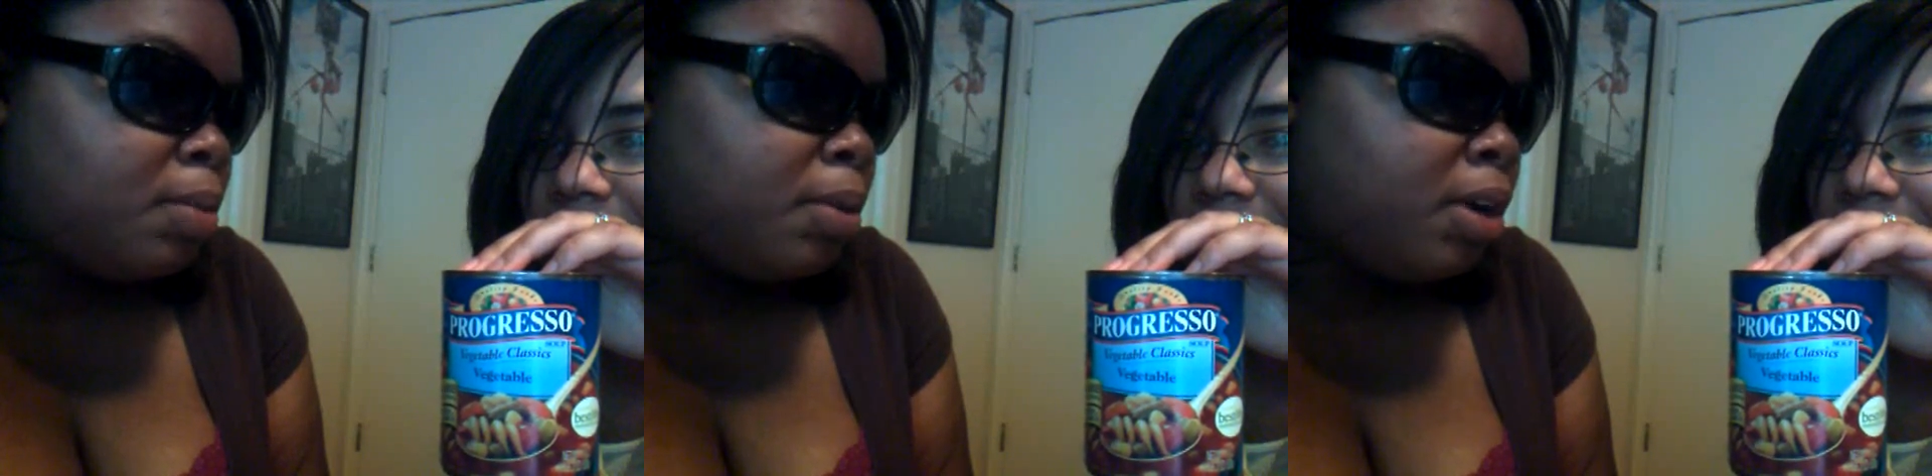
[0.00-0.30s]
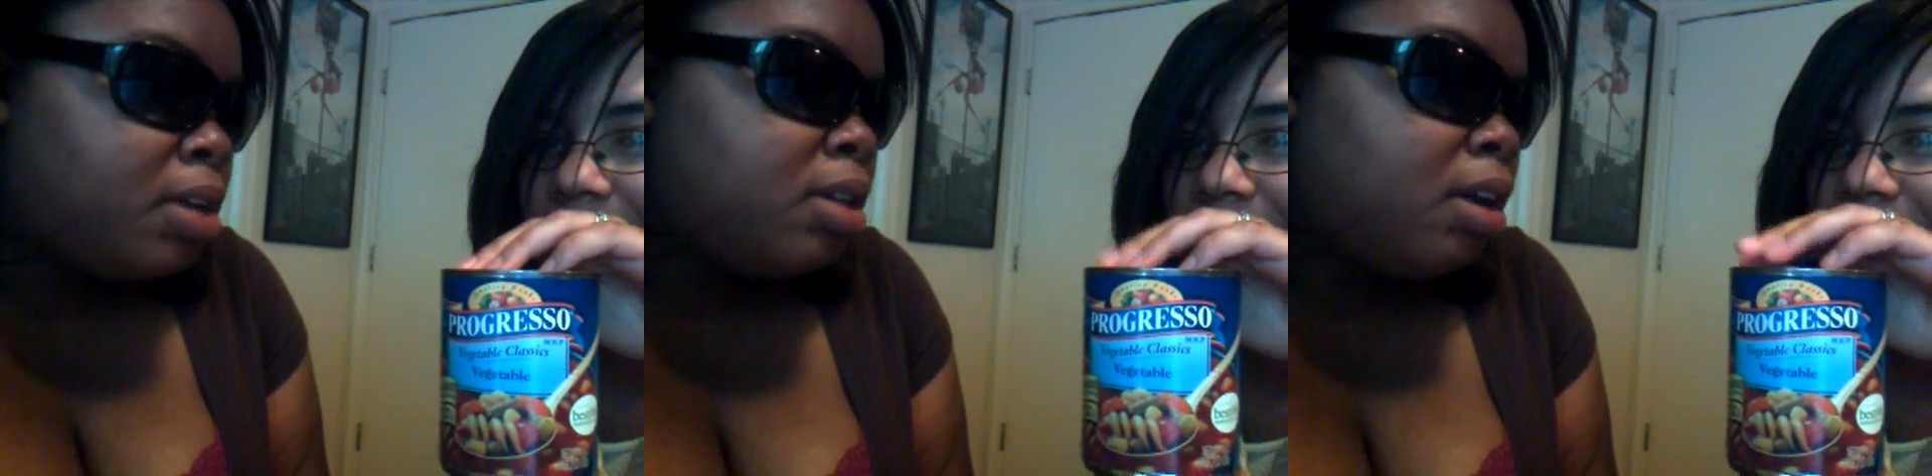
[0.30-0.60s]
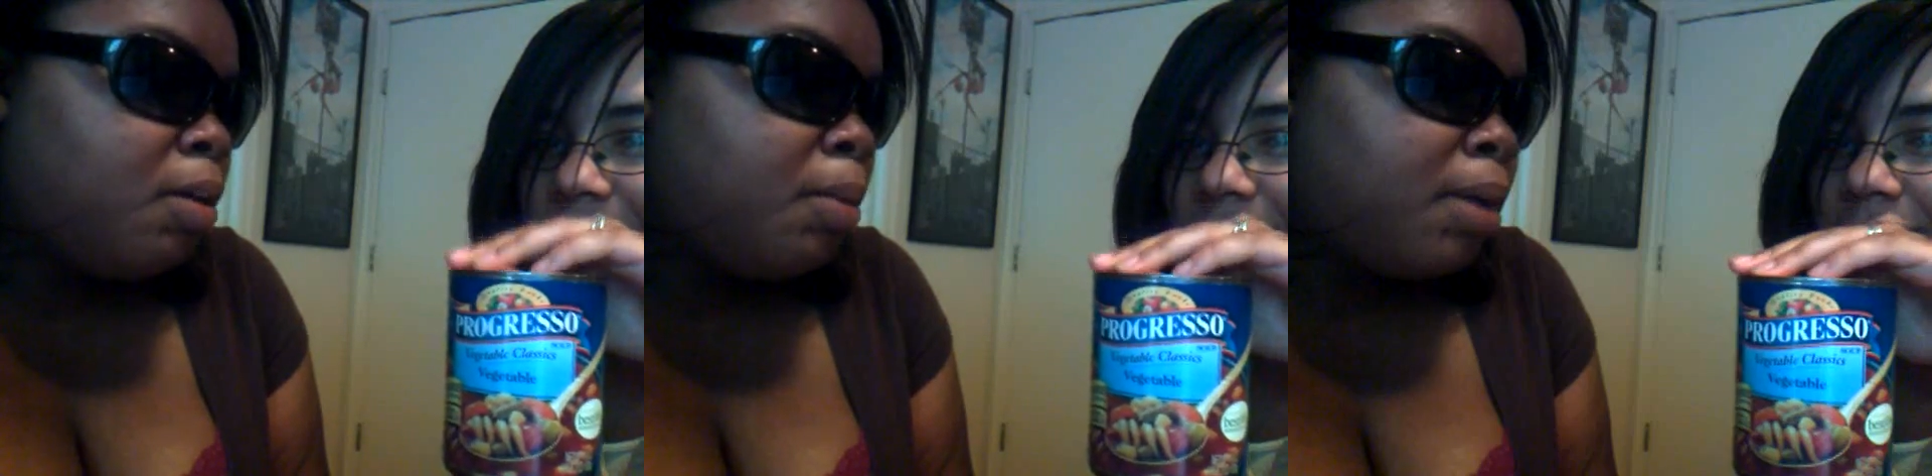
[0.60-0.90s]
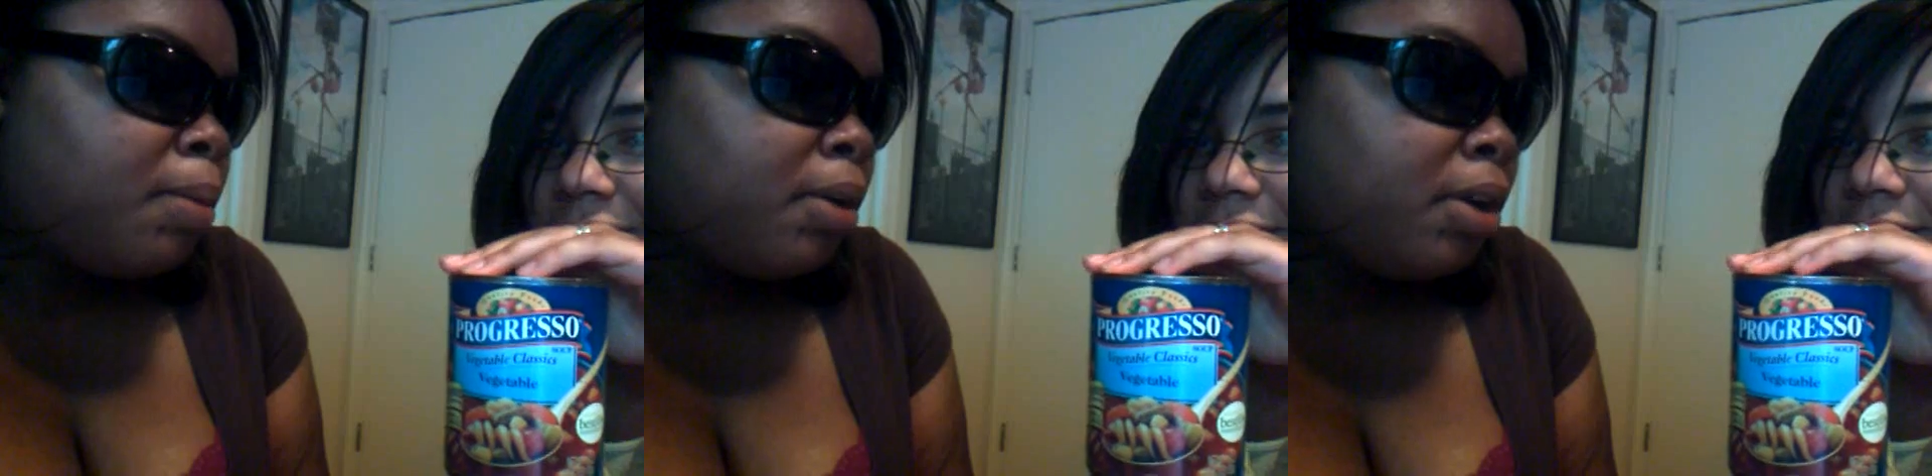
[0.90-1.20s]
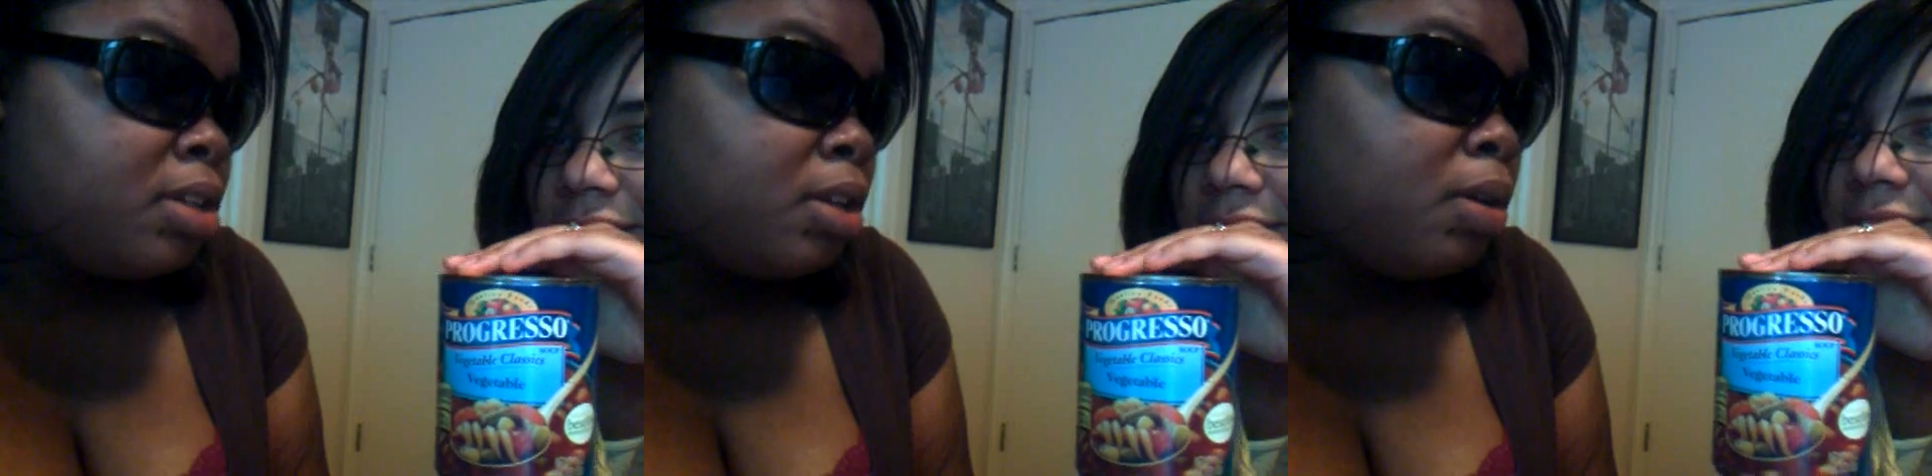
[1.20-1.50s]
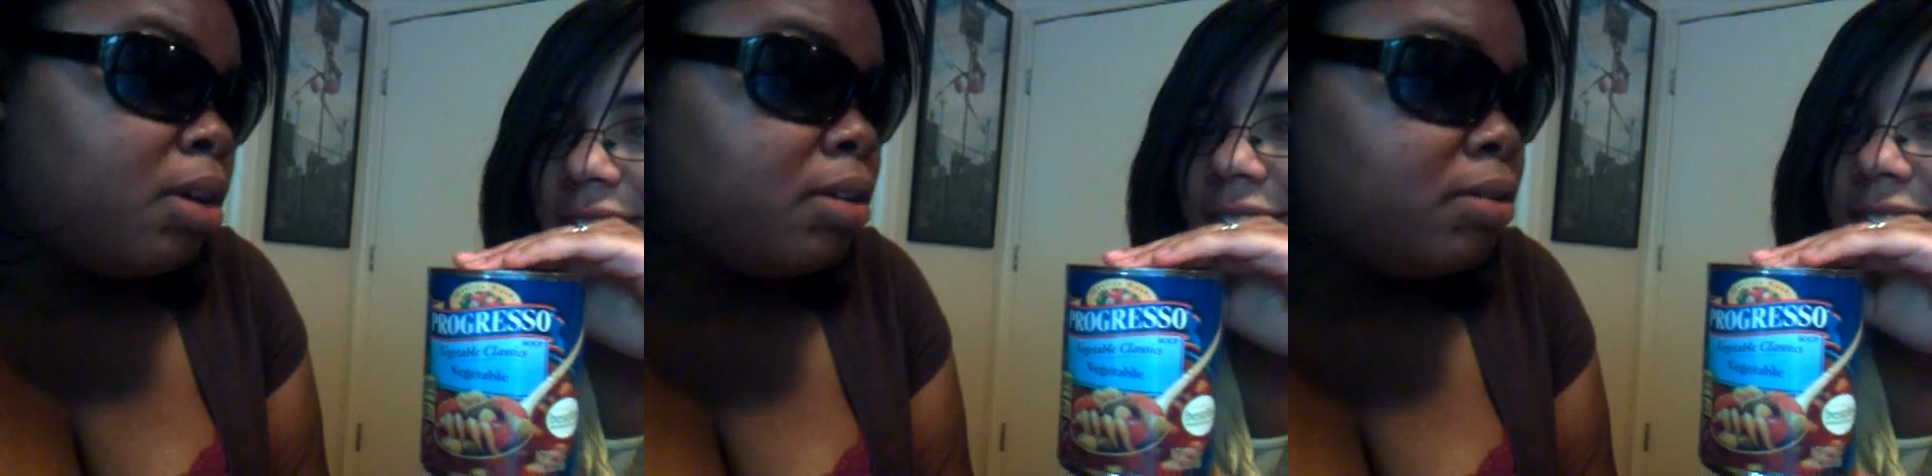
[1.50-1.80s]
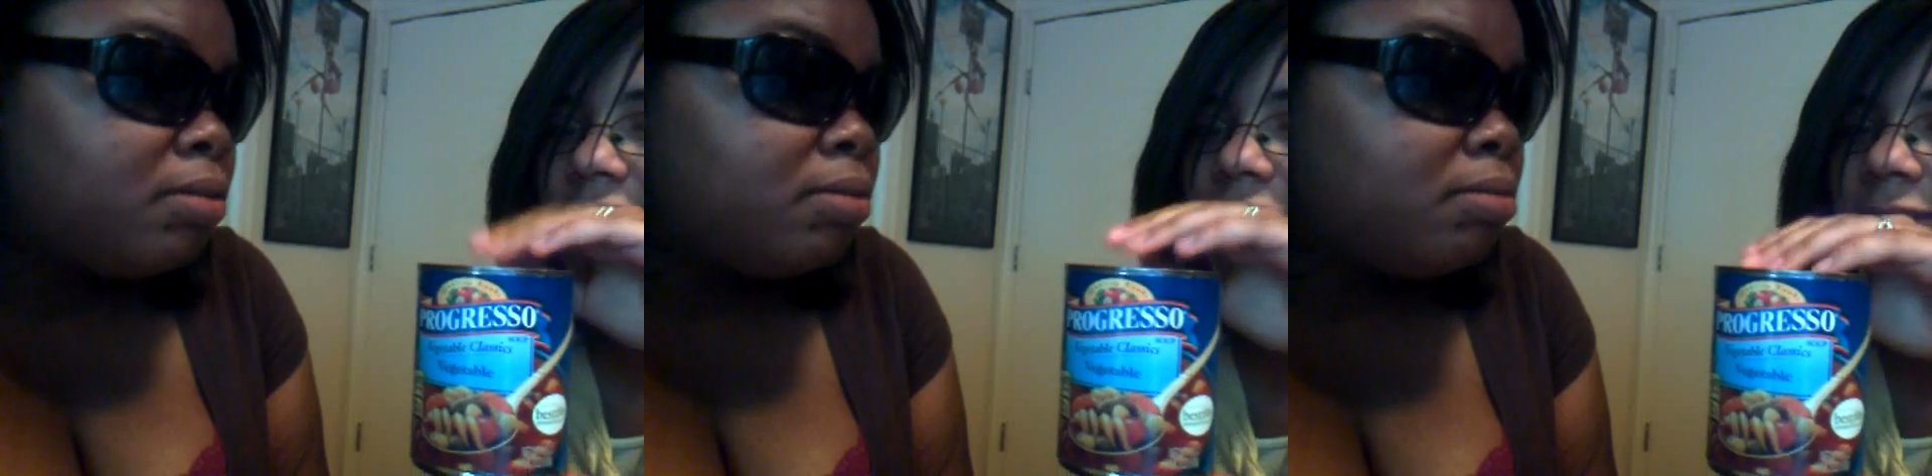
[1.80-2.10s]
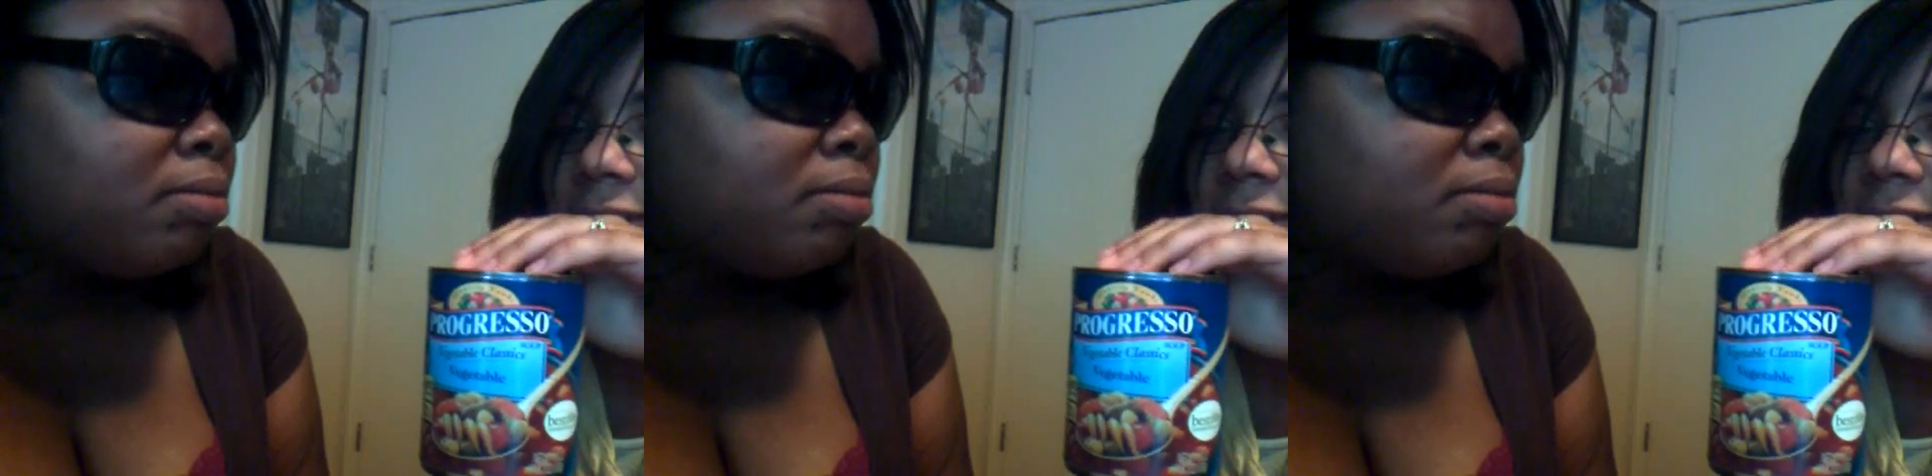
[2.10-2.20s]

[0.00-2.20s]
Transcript: Progresso. My Progresso good?